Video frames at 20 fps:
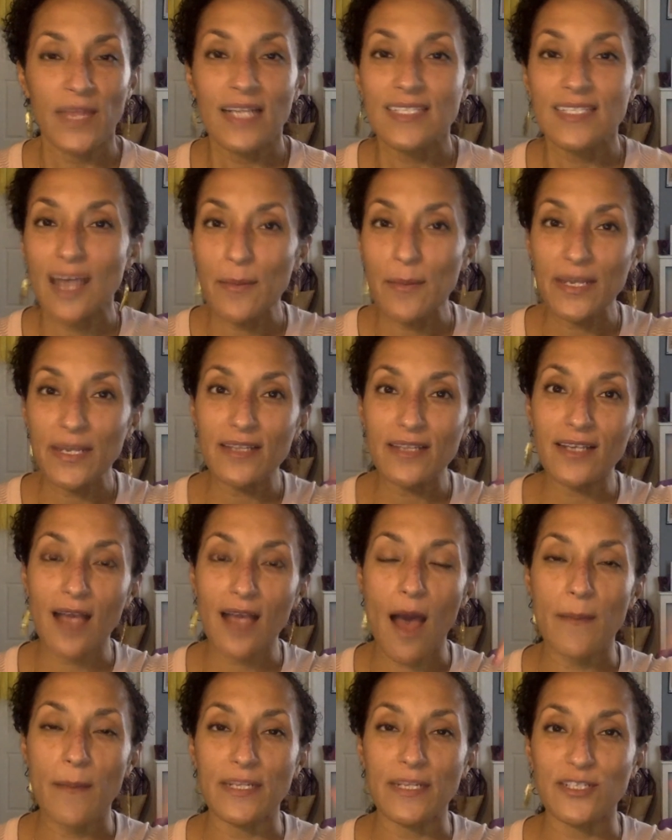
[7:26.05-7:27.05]
Tell me in the
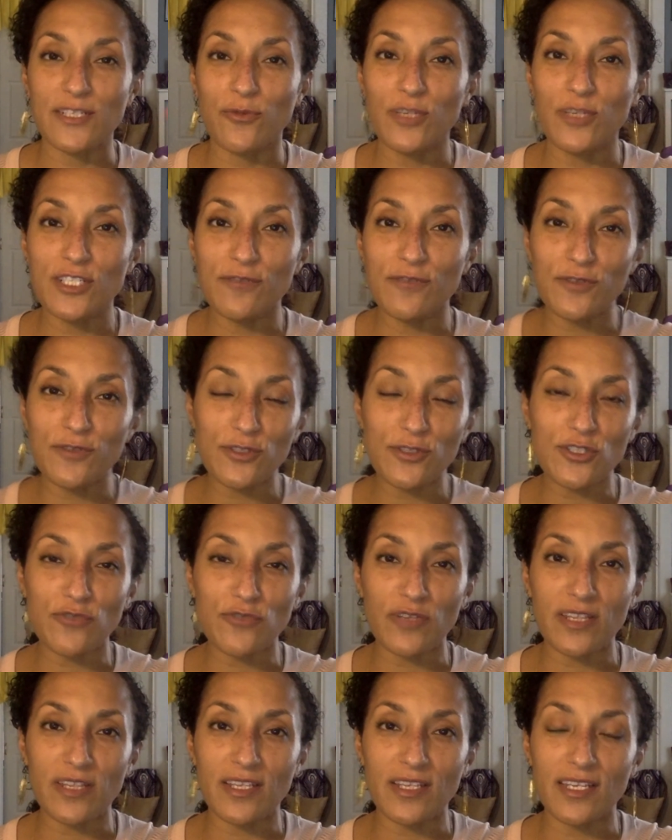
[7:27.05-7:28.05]
comments, which of those
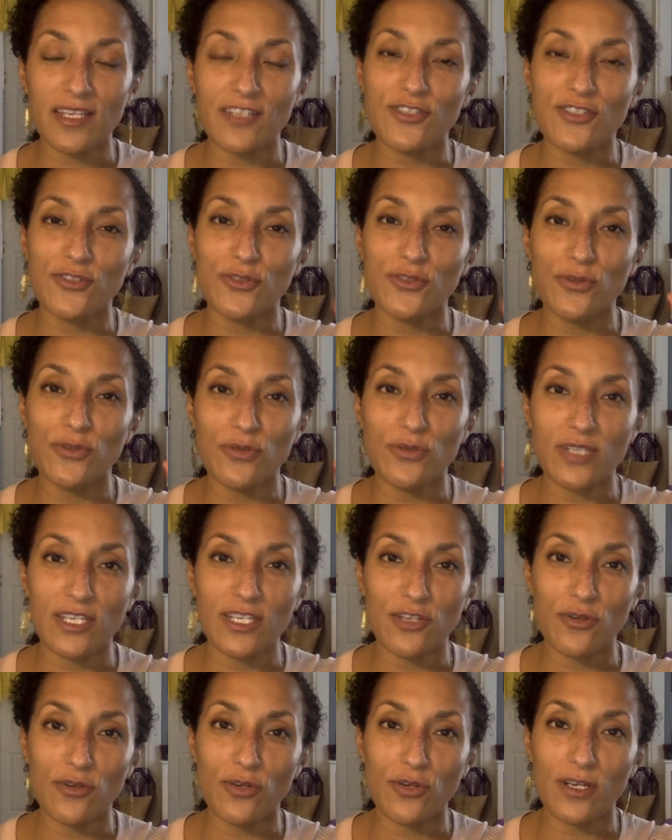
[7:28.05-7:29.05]
three things do you
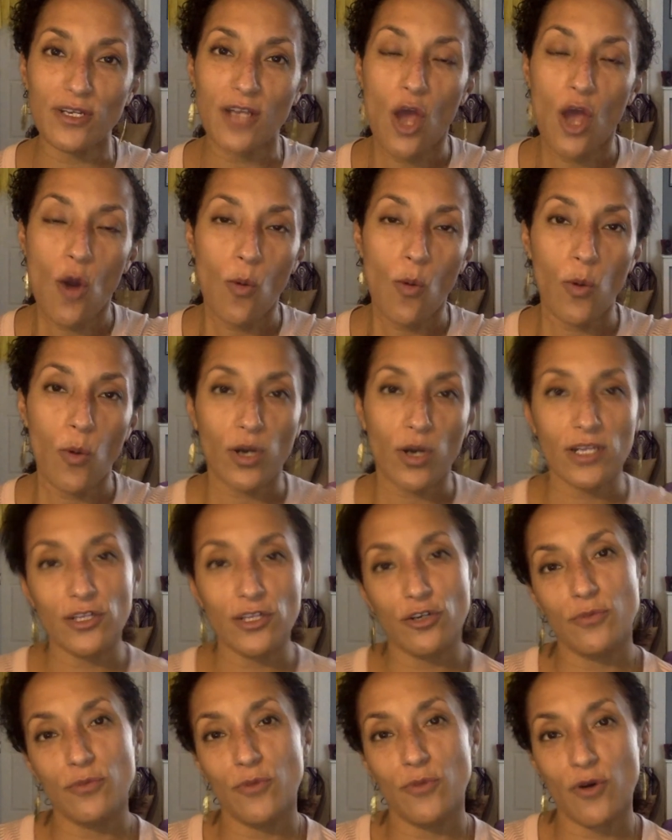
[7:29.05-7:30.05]
think you could work a
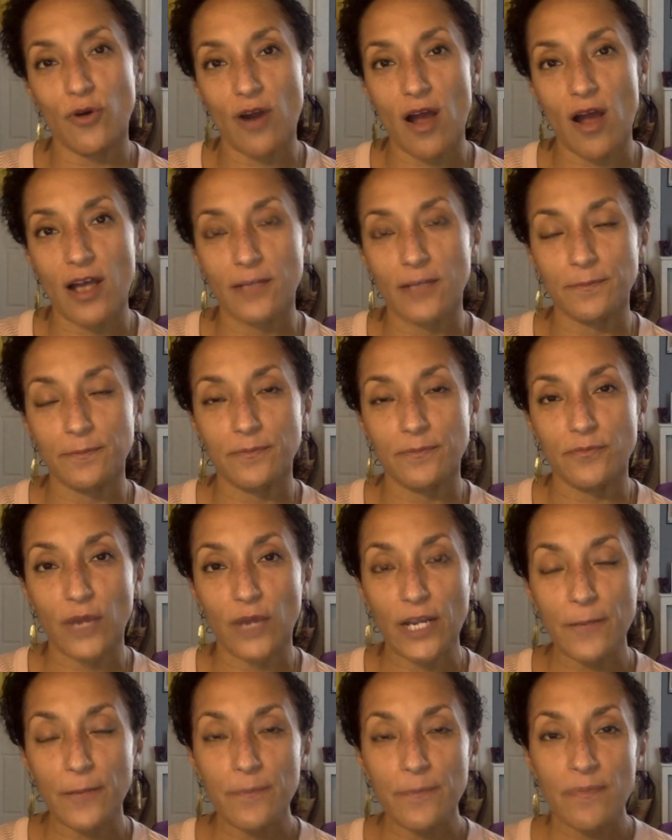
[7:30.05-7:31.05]
little more on,
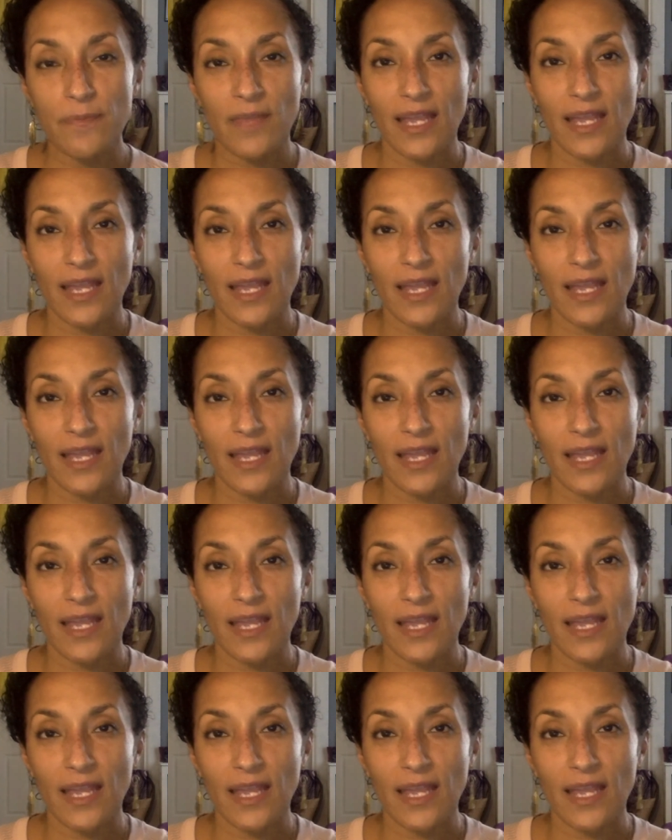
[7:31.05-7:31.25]
right?